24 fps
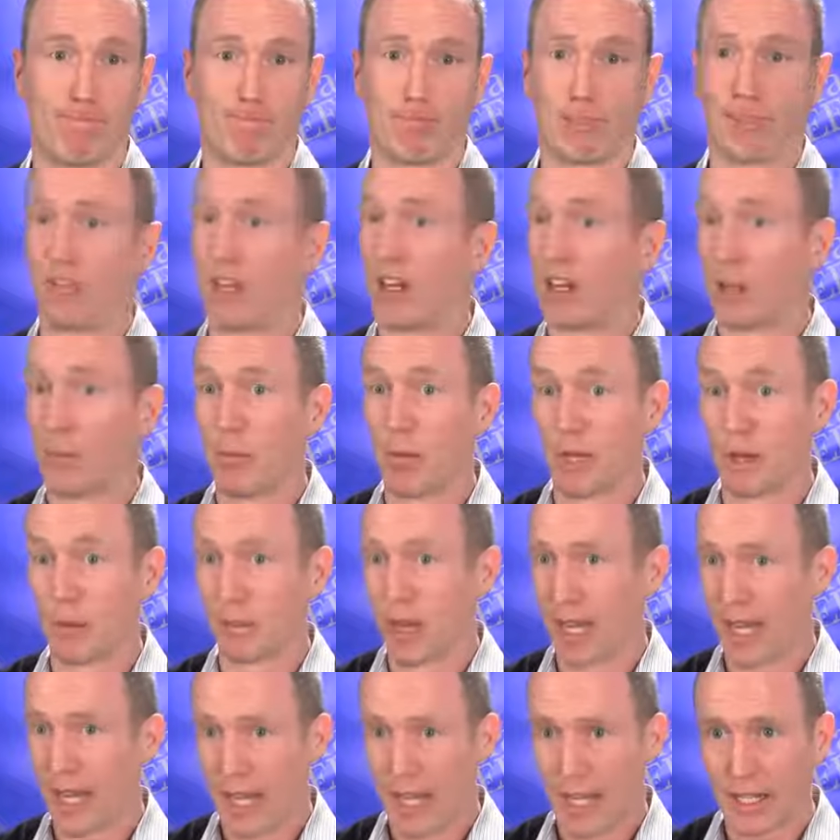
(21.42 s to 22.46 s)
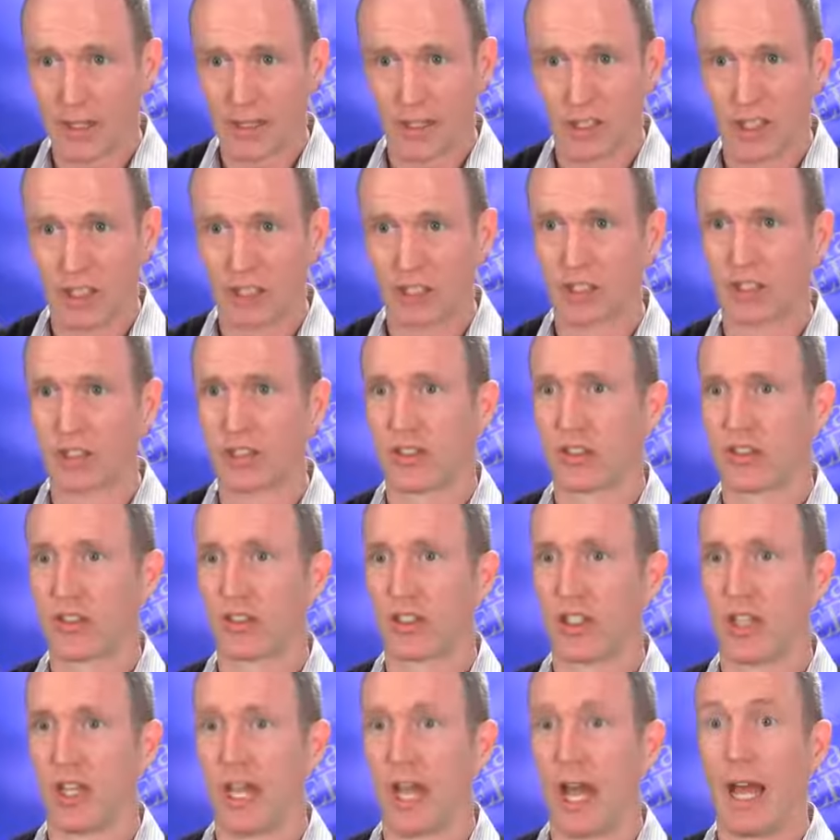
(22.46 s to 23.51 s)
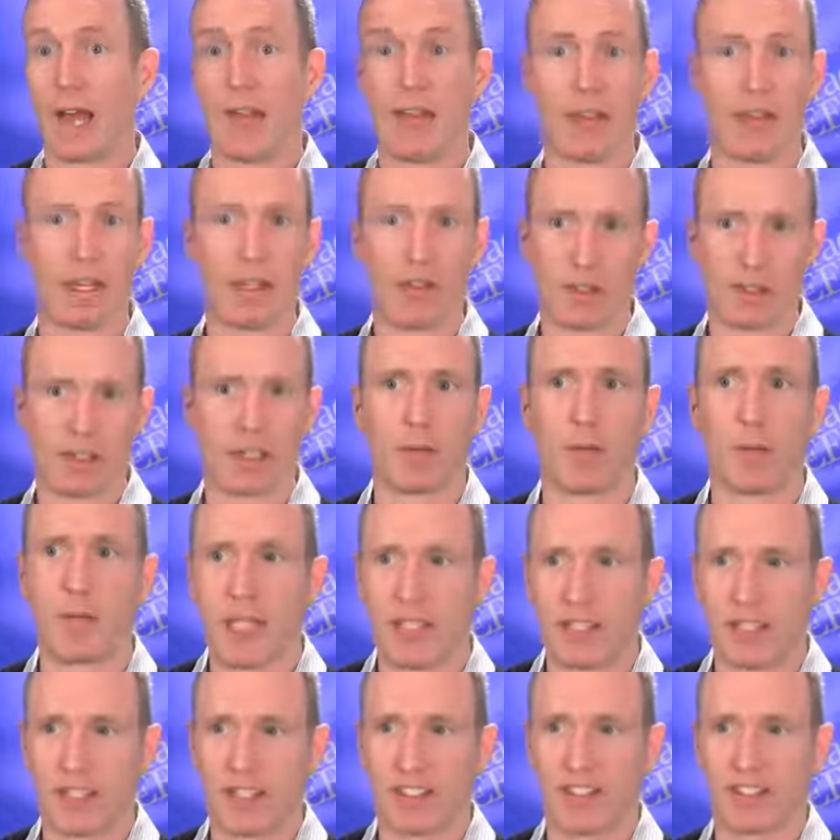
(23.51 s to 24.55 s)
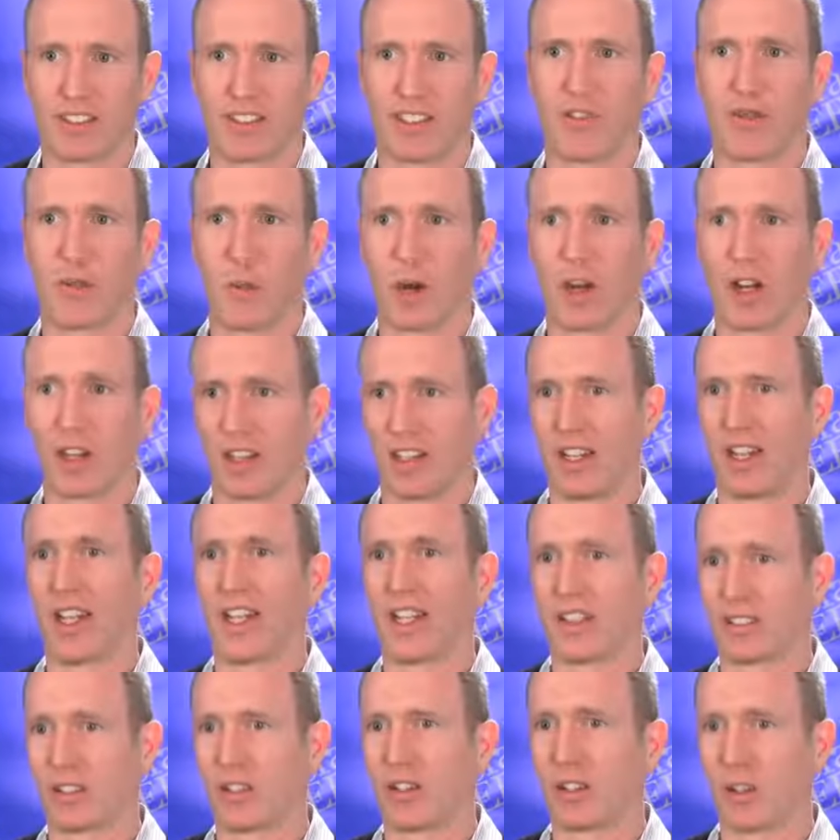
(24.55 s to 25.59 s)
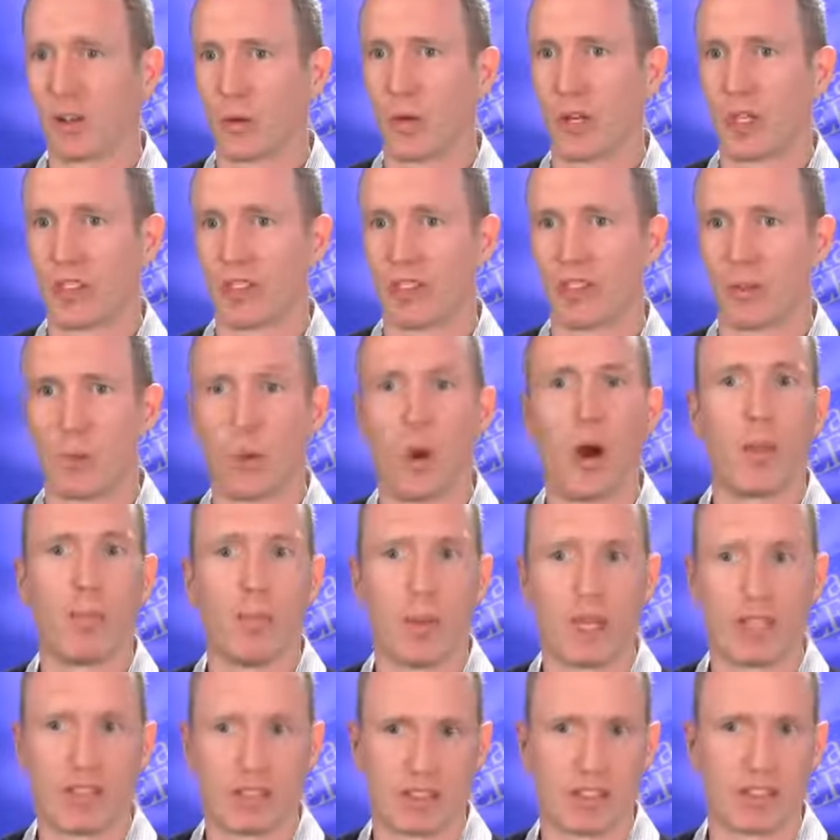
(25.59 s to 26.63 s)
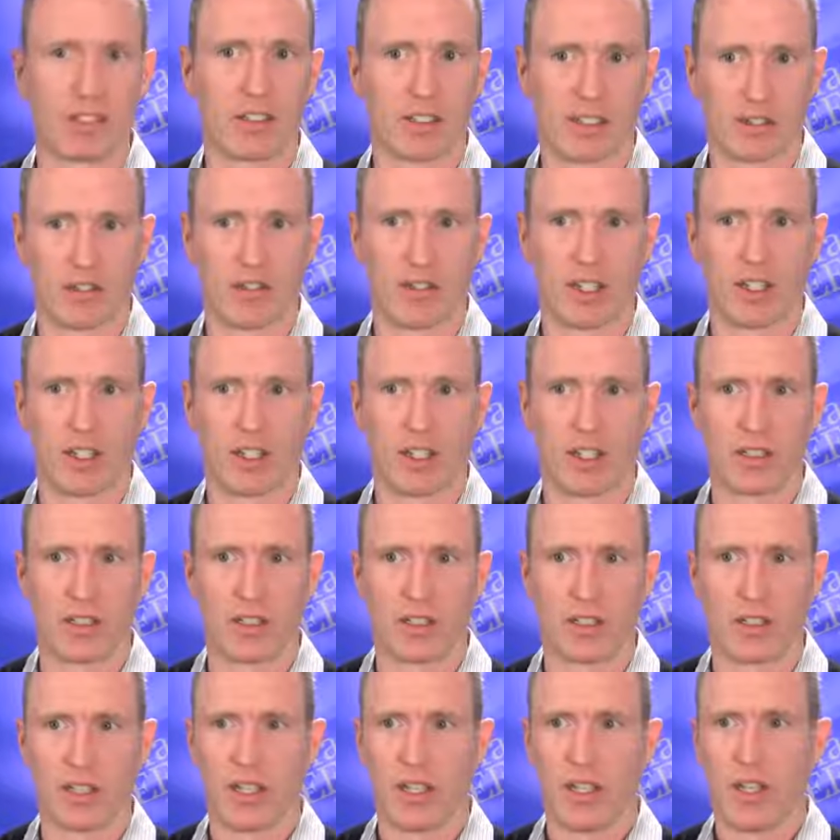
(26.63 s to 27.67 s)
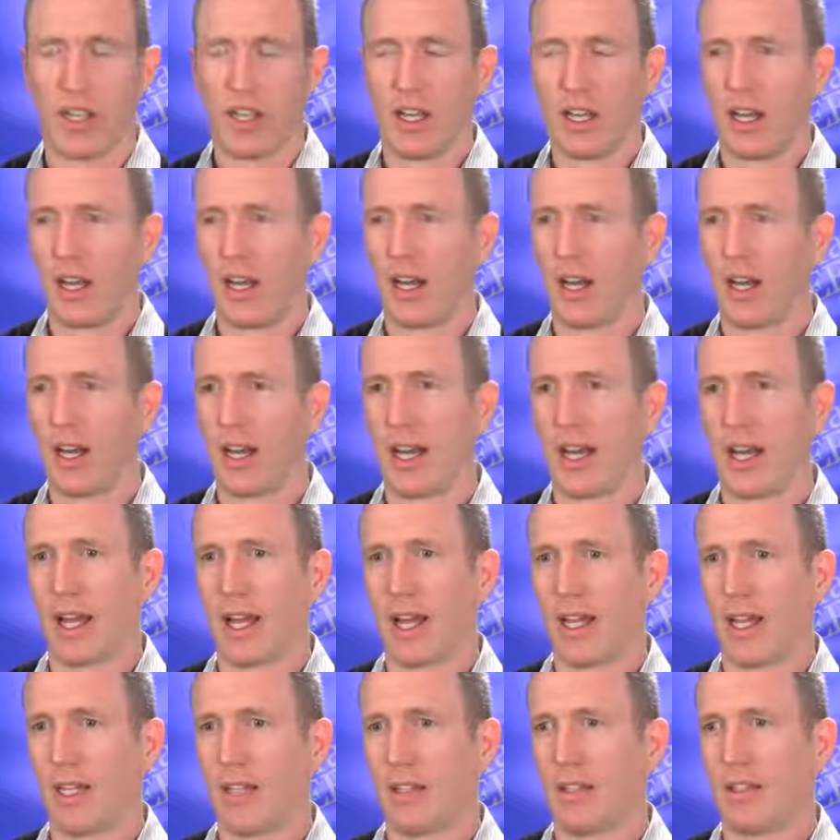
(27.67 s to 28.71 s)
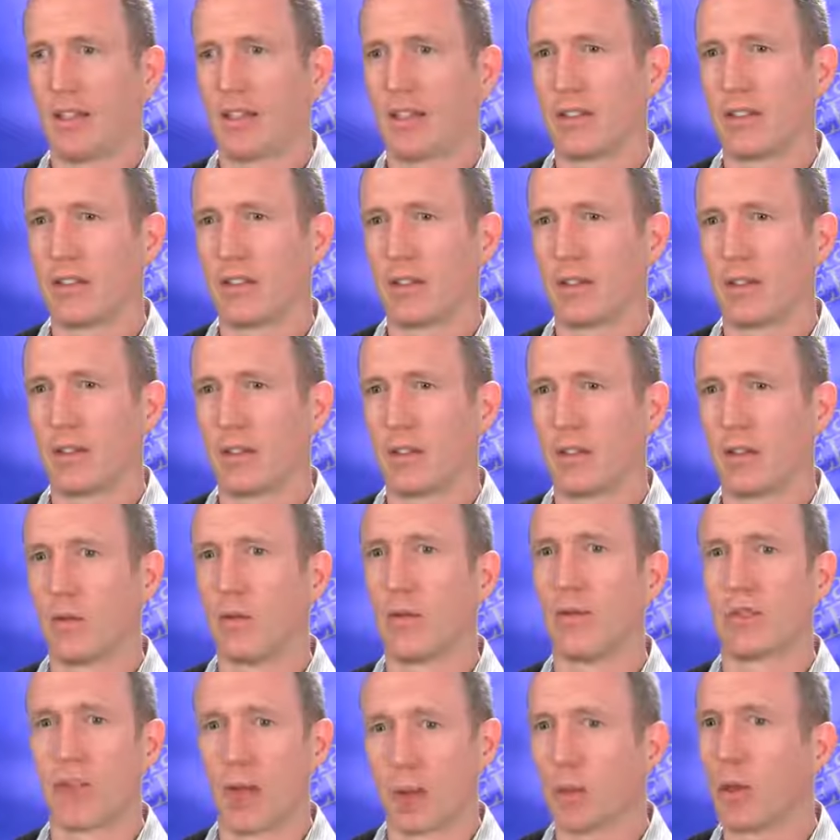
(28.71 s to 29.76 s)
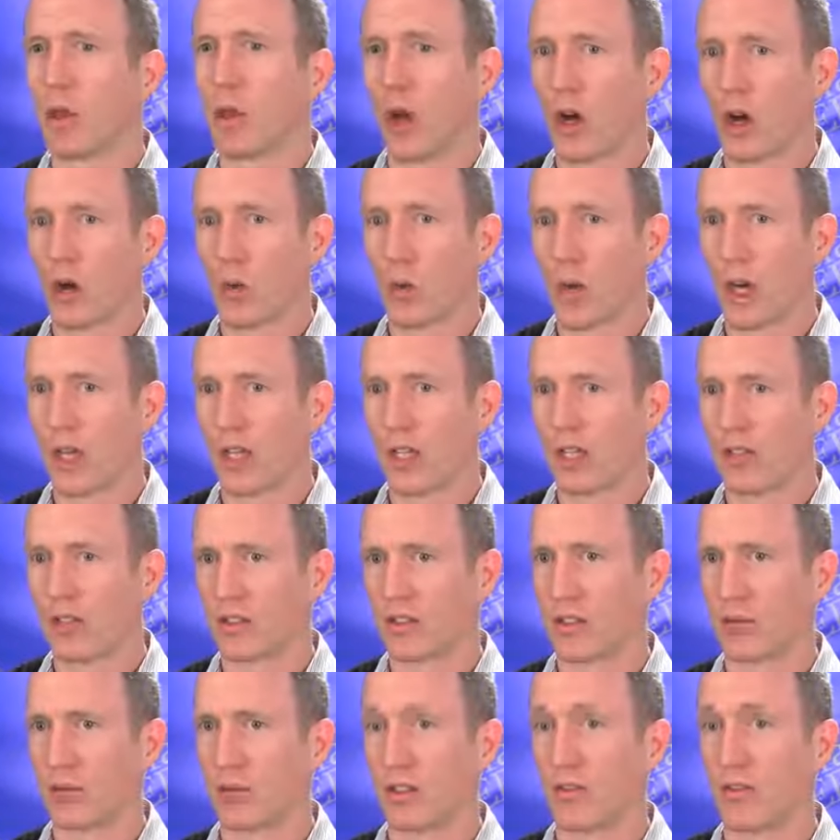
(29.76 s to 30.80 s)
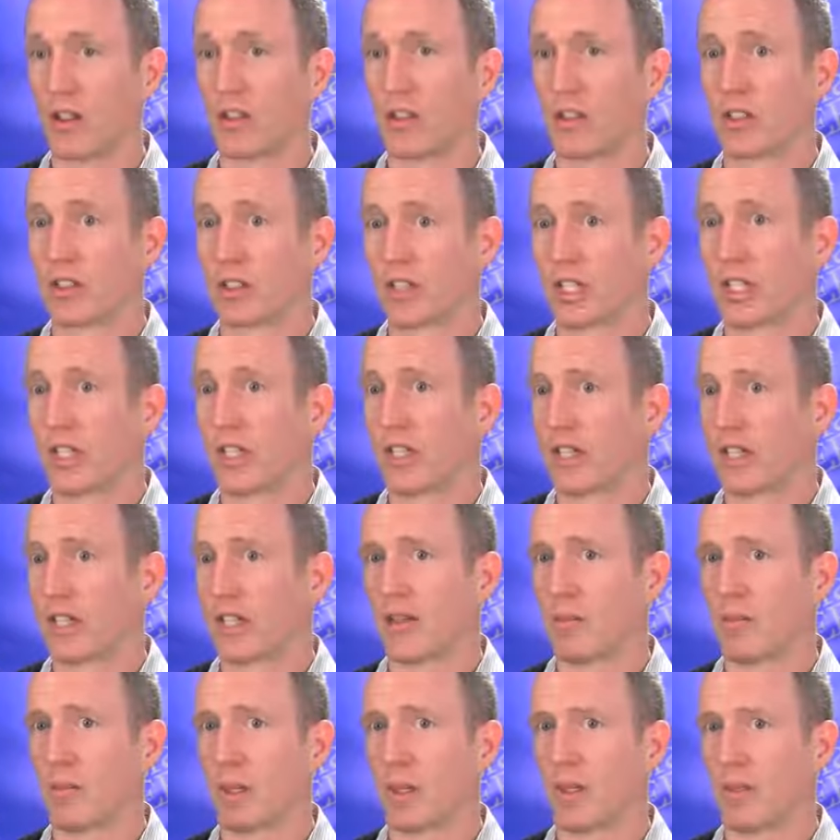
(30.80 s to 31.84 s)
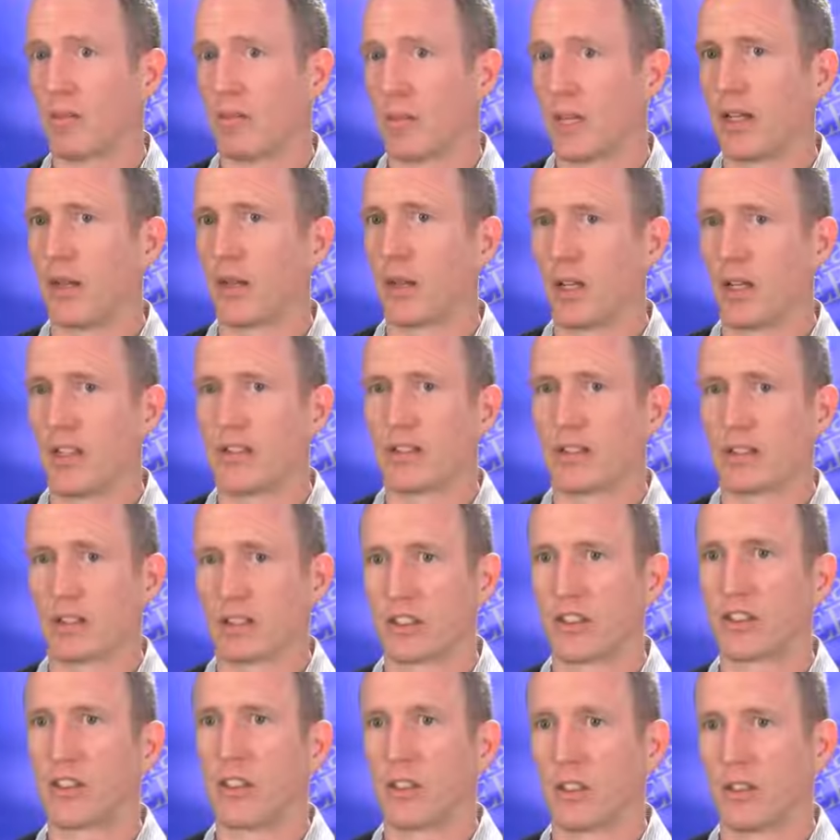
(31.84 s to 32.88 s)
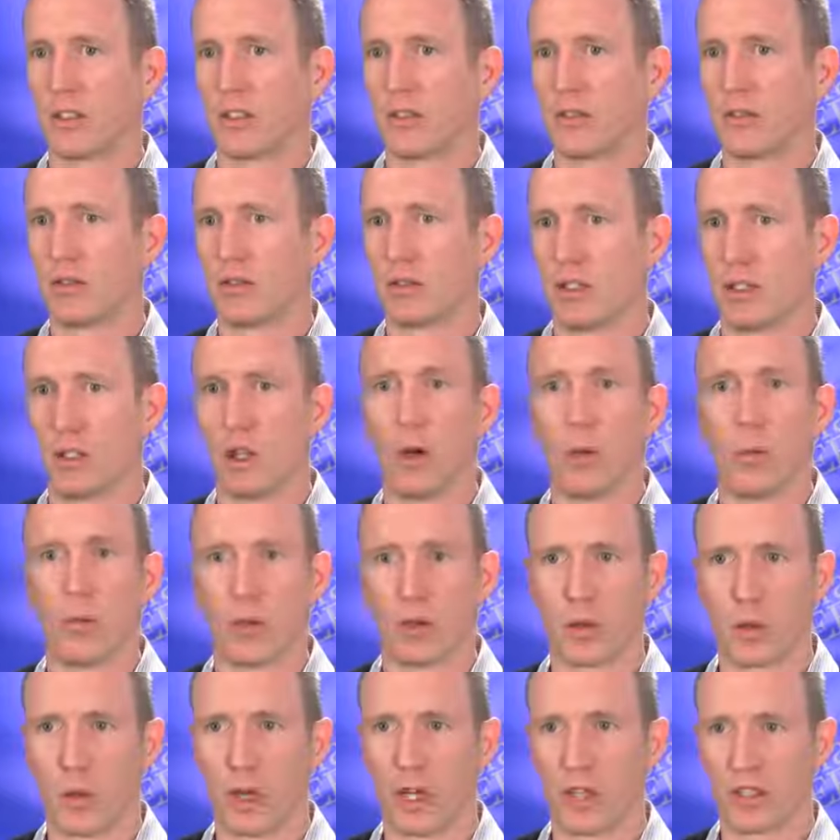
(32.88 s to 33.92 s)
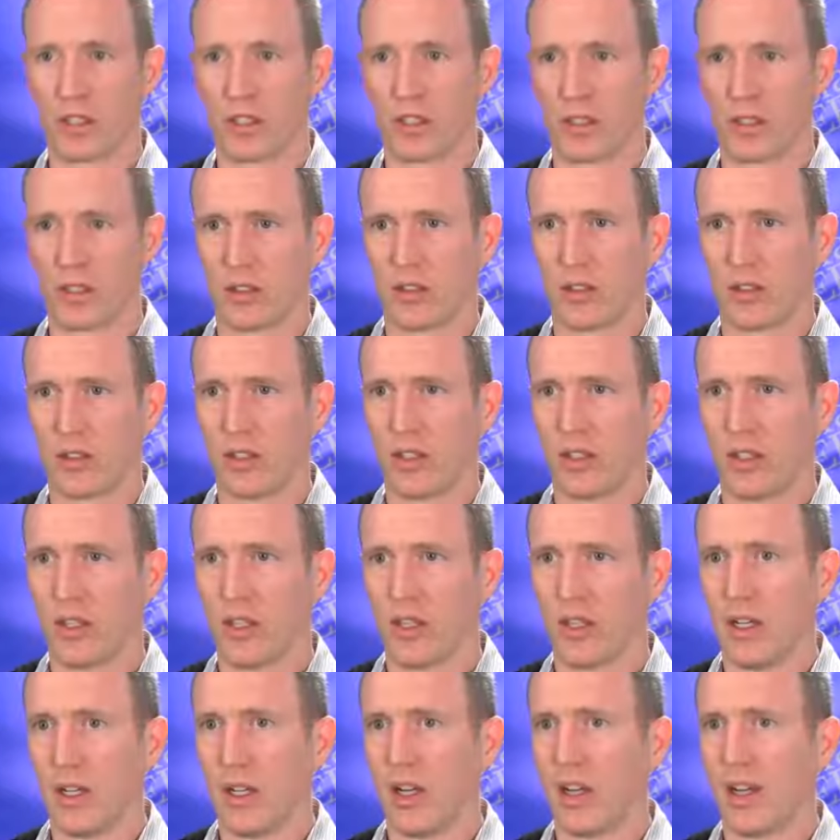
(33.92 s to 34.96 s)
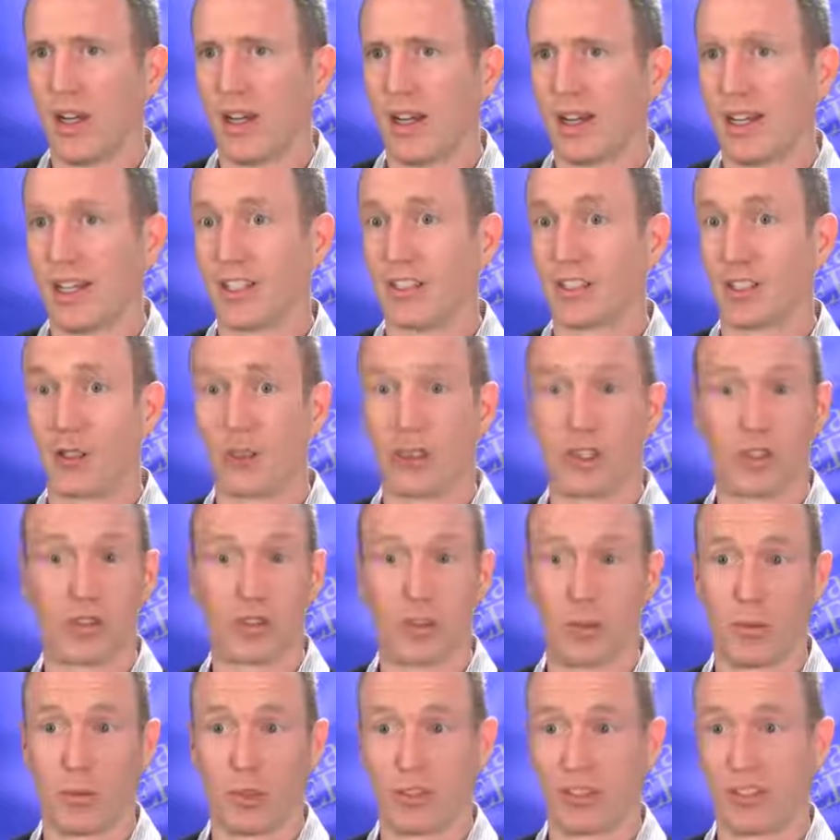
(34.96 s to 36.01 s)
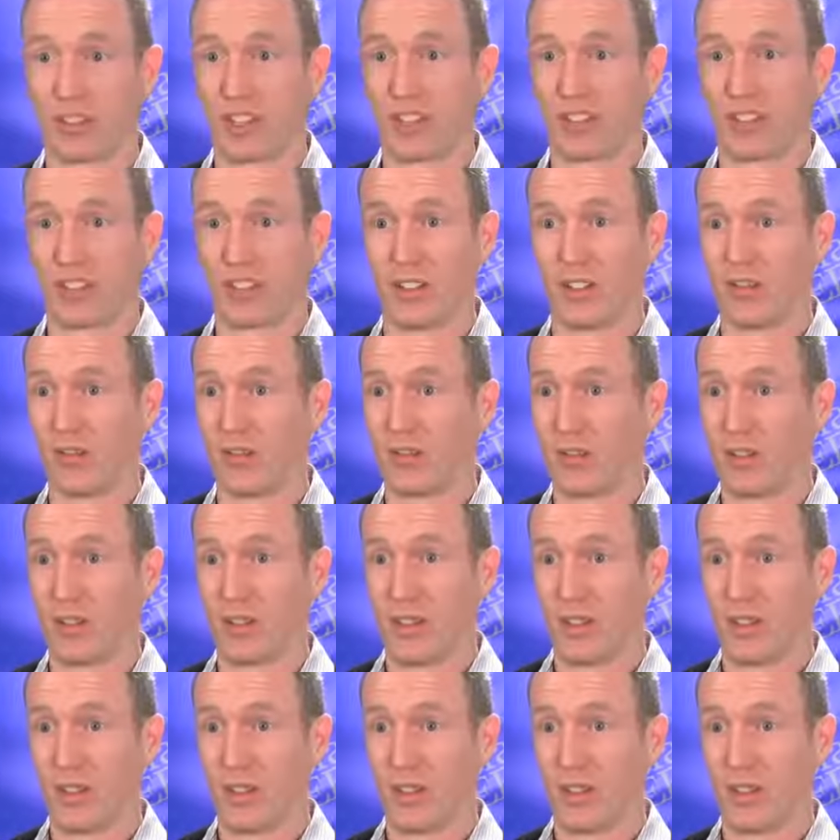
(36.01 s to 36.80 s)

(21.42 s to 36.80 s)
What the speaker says: developmental biologists, and then even comedians have wanted to answer the question, what makes things funny? And we've come a long way in terms of understanding it, but in many ways it's still an open question. And so just from a sense of